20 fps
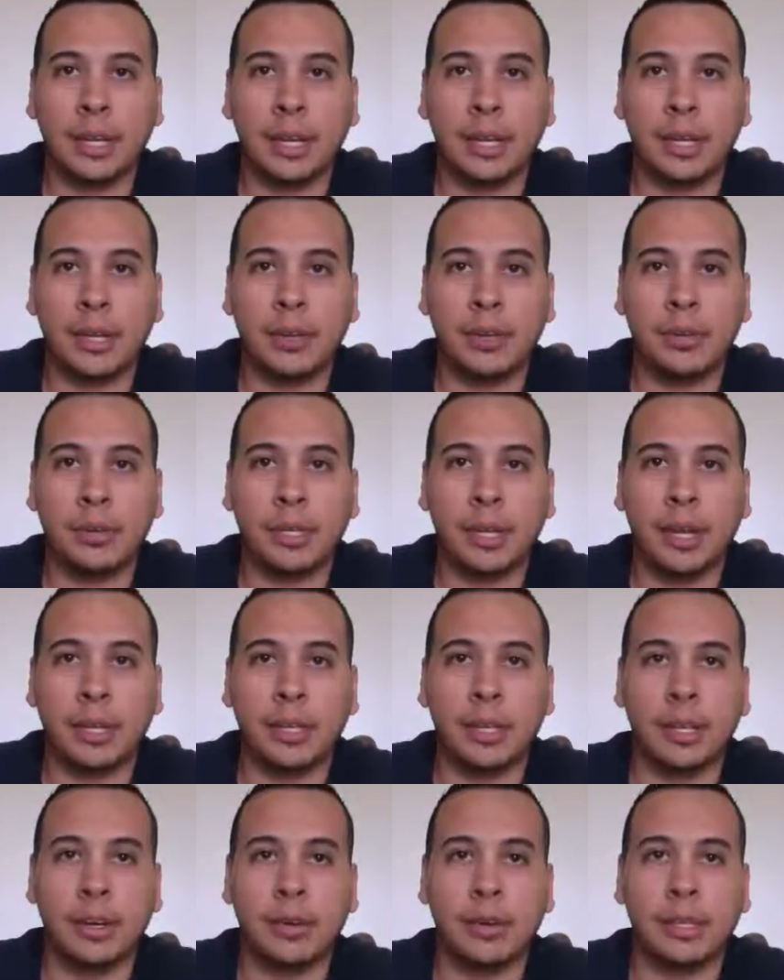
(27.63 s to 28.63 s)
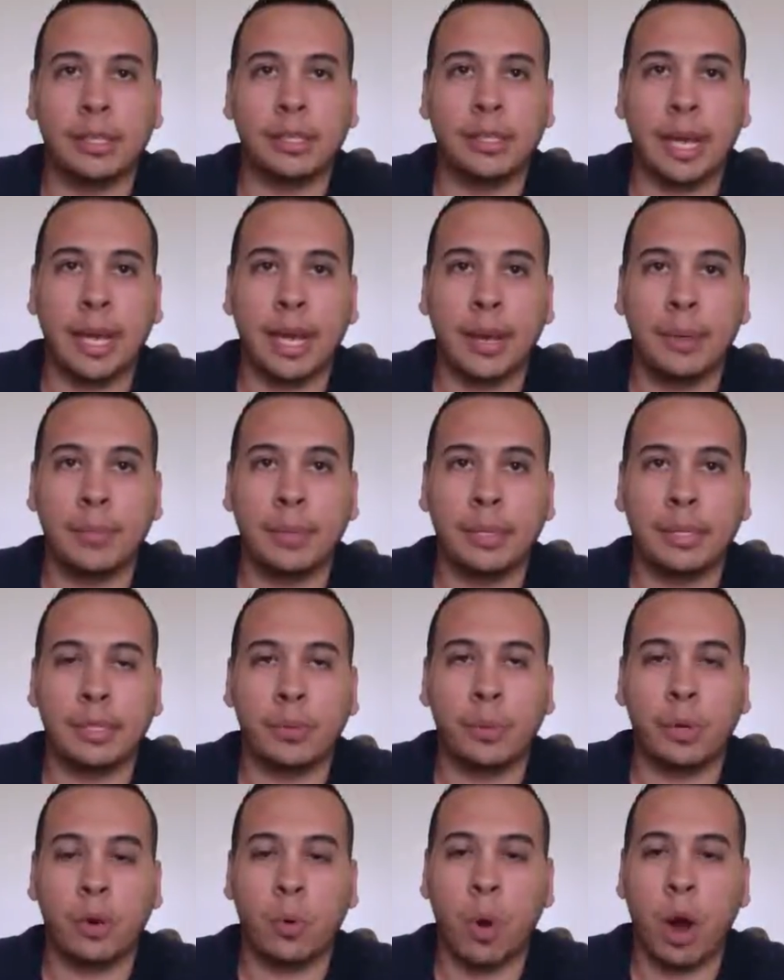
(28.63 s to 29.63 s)
and you take the little exam. It's a
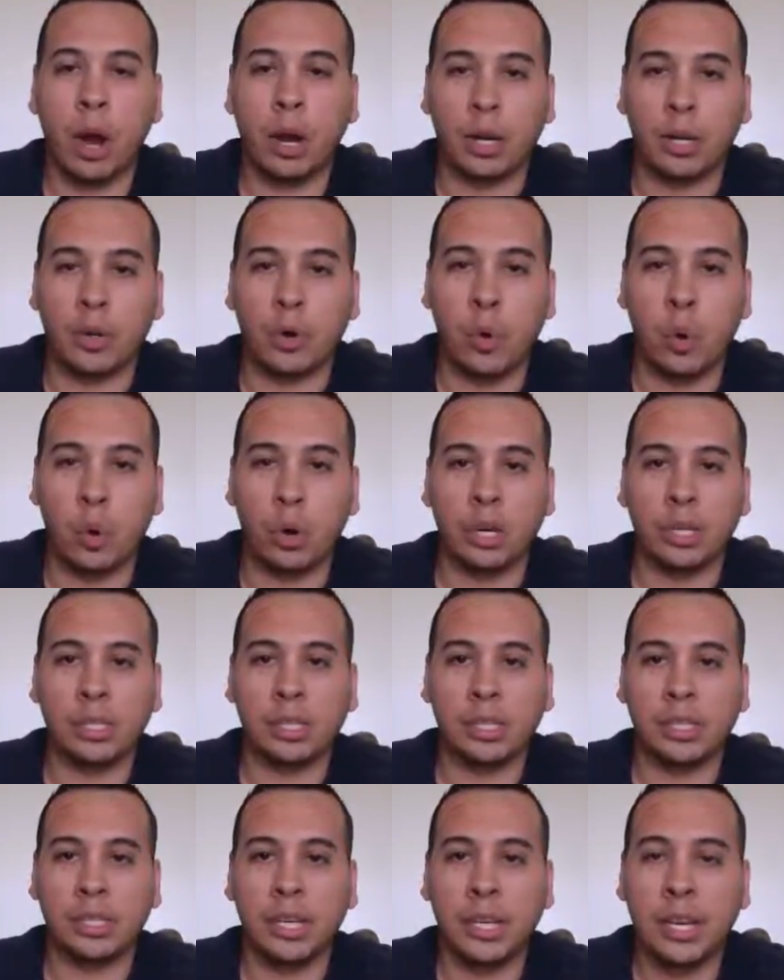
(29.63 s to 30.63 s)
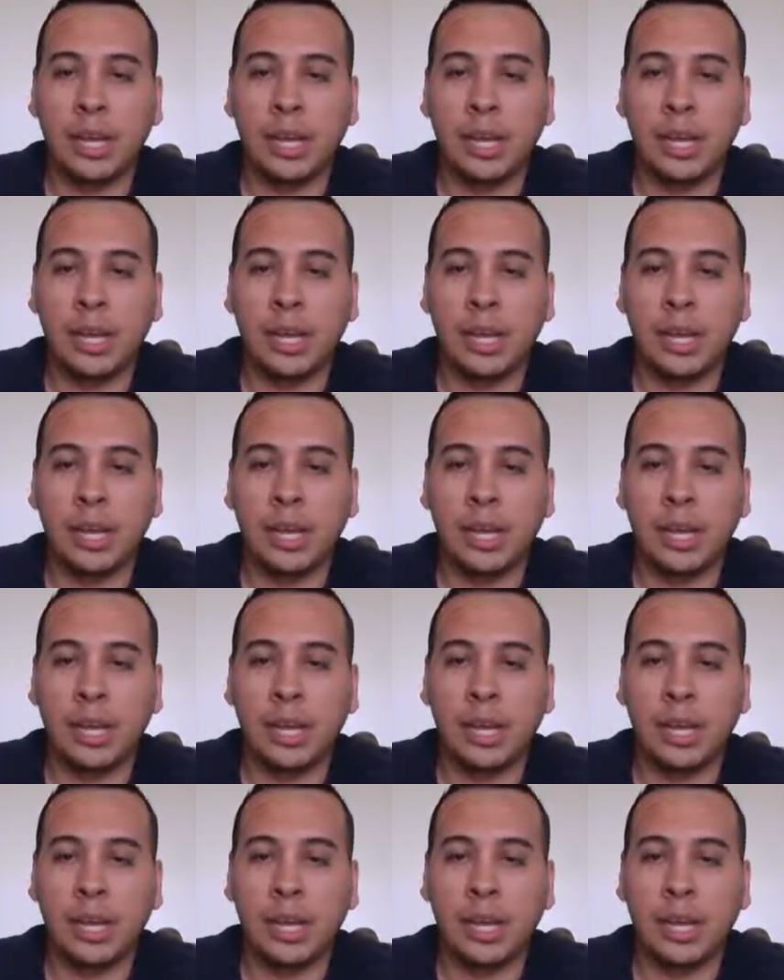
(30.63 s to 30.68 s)
required course.